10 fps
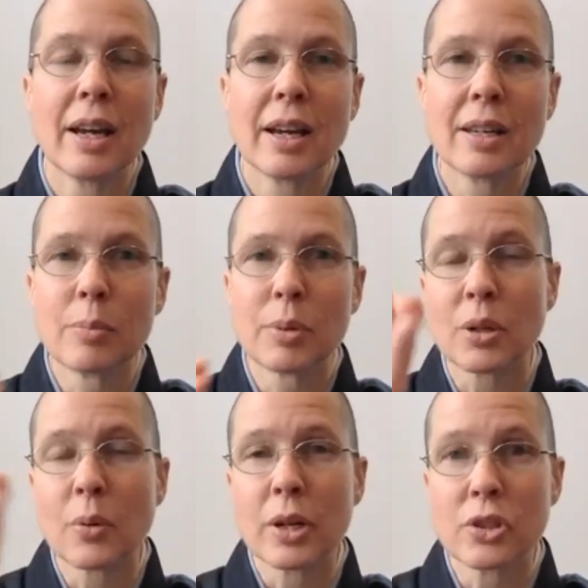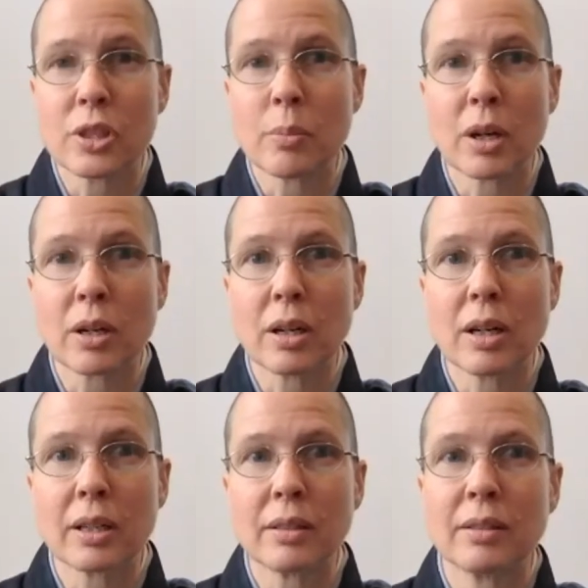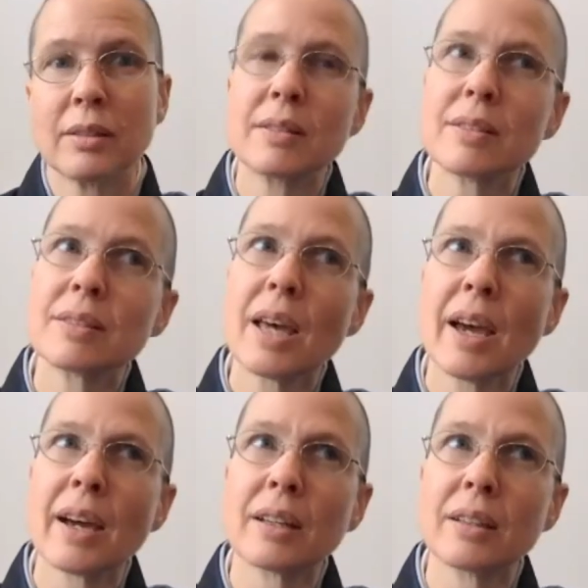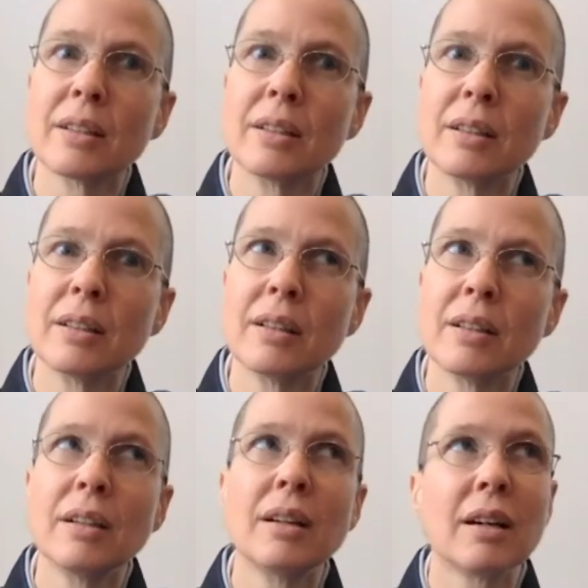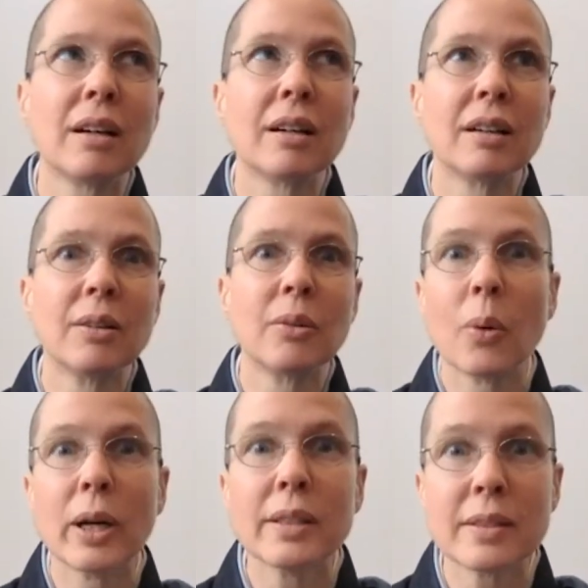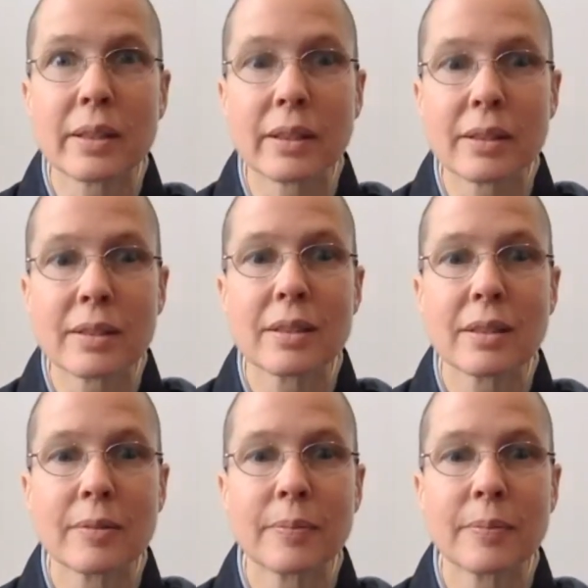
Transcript: and put a question mark on. Sad. Huh, what is this?